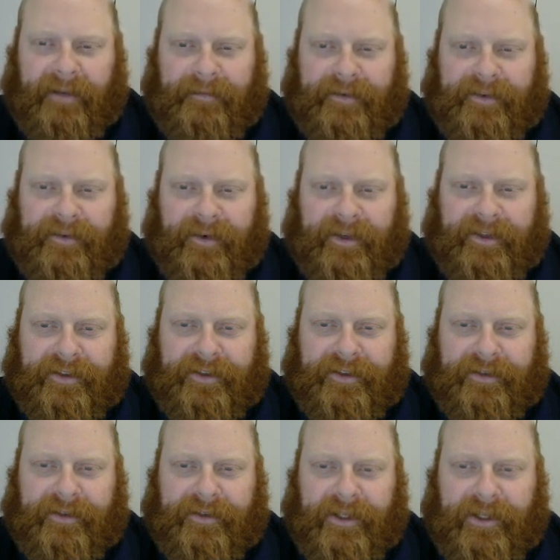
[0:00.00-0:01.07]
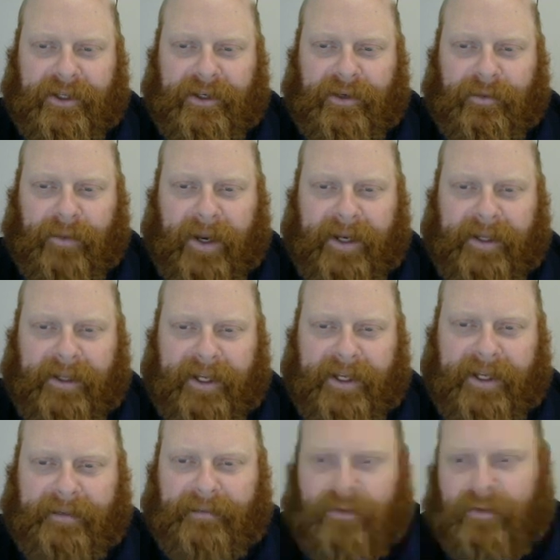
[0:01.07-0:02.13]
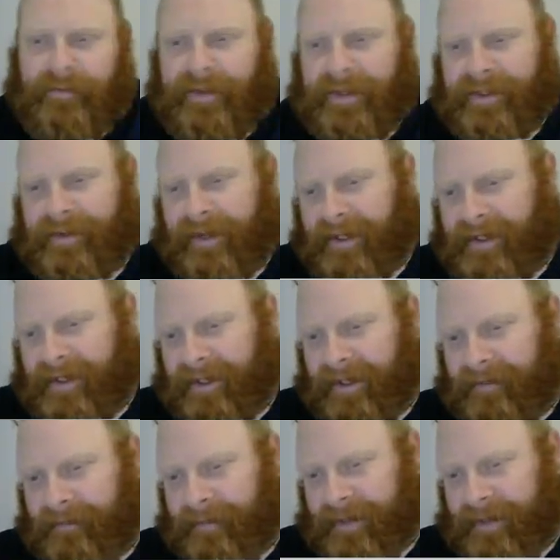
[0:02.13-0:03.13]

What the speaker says: I'm just going to right-click and move this so I can see it from the